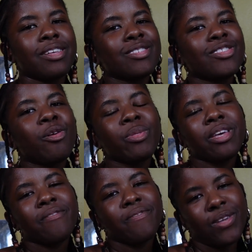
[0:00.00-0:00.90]
it's normally
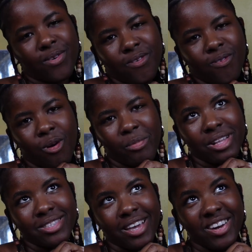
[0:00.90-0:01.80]
in video
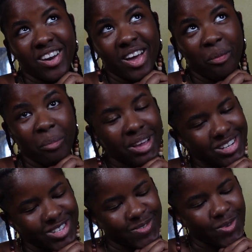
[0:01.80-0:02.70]
formats and not
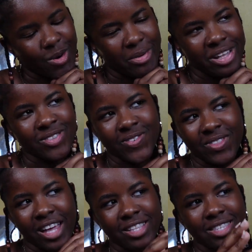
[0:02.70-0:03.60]
picture formats. So
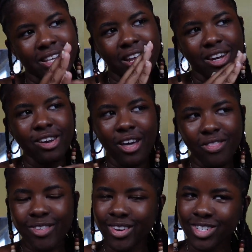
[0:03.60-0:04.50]
that's
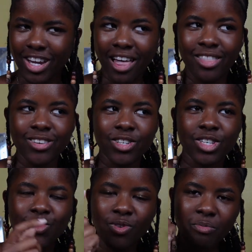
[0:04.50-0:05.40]
another challenge,
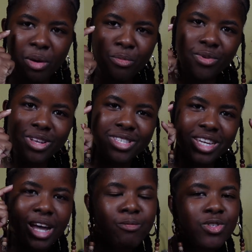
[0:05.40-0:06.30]
is remembering to
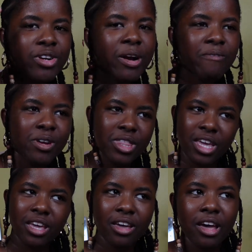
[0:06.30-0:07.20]
capture
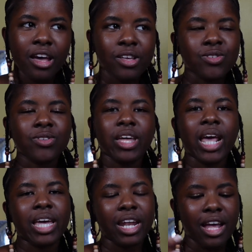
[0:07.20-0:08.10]
everything so that I
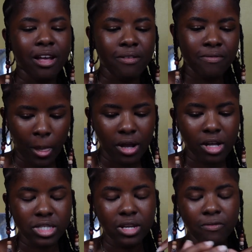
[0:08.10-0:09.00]
can have
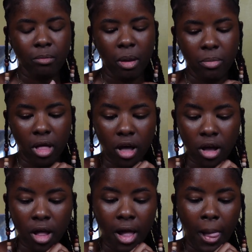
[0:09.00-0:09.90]
content for my blog.